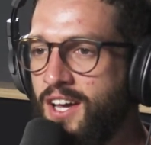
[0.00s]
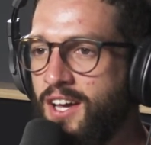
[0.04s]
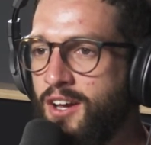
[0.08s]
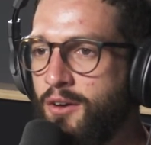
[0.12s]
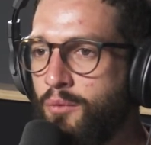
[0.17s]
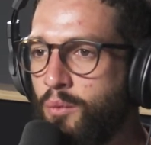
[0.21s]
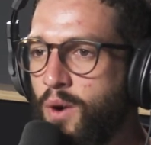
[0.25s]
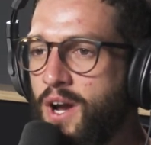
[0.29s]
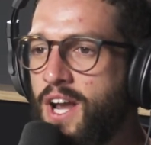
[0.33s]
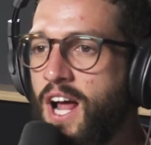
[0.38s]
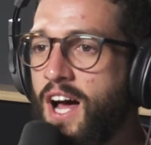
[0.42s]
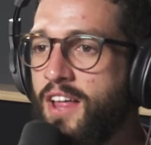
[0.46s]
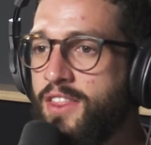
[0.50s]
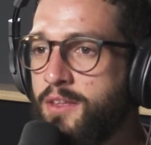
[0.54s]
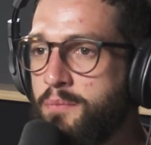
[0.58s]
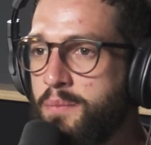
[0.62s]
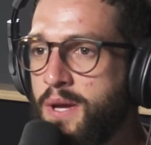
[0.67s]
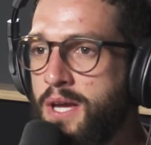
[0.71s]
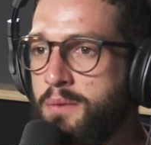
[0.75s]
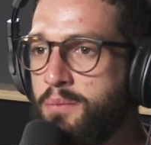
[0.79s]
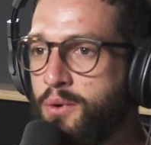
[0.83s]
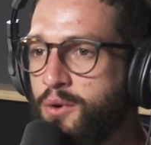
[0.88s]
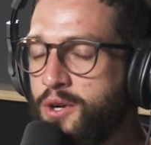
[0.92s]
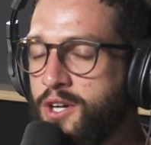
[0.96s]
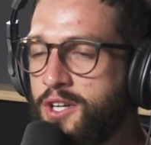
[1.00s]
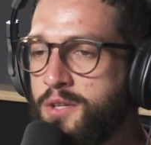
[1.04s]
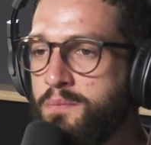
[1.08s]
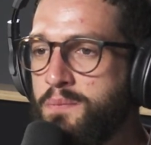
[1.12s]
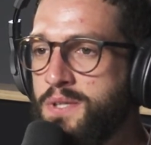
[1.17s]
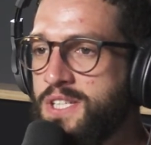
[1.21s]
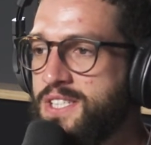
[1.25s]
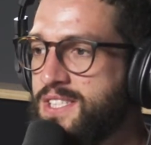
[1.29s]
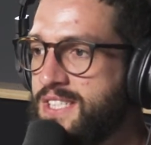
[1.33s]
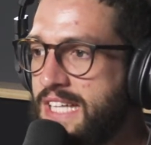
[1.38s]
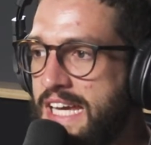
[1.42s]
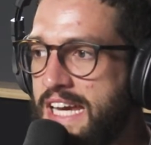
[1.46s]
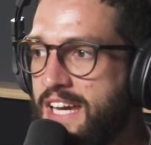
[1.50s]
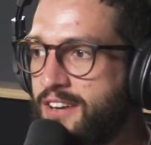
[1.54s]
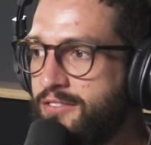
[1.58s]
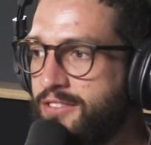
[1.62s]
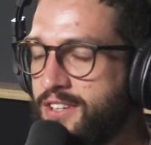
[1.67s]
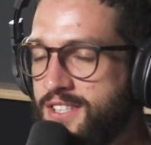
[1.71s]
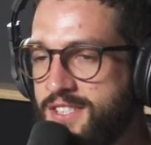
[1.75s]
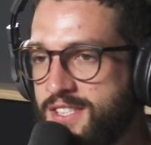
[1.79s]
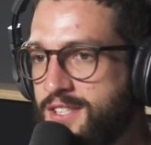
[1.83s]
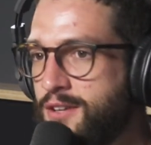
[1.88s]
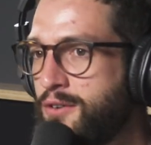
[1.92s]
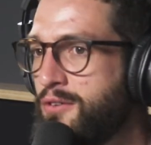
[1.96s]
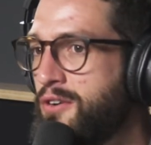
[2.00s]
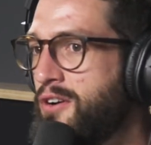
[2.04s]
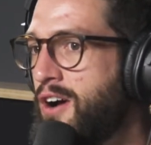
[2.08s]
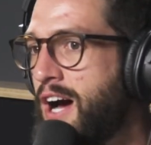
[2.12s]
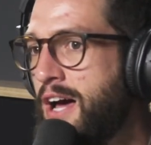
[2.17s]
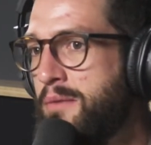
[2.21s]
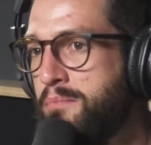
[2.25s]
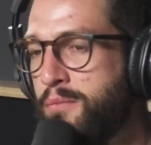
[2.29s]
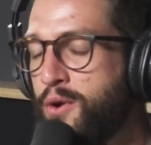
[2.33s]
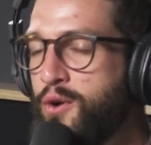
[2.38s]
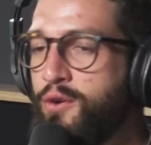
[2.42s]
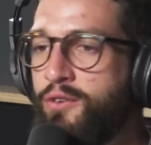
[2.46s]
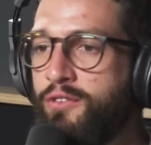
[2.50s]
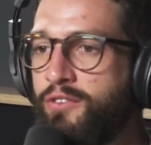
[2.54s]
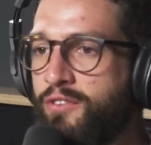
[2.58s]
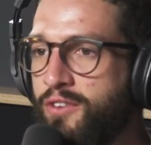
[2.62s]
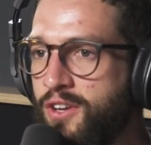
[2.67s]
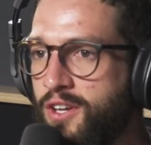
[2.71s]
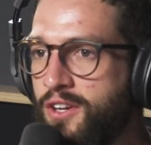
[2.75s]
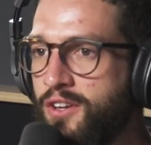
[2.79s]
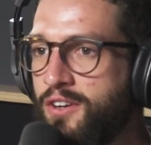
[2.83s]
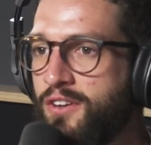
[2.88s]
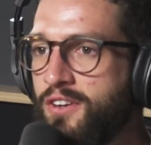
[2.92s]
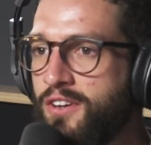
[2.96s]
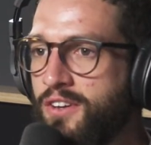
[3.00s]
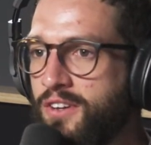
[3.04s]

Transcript: what other people could perceive as the right move for you.